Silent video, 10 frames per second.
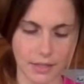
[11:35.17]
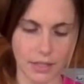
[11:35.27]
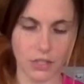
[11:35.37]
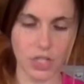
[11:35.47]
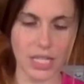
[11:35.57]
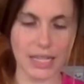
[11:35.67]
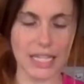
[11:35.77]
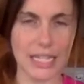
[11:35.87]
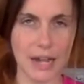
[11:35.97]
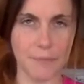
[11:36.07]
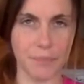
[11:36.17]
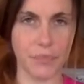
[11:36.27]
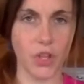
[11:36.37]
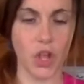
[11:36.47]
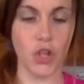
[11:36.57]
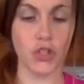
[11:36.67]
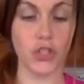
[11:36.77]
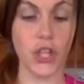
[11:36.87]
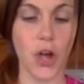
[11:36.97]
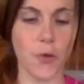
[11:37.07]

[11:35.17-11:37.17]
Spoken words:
Because she can lay down. So,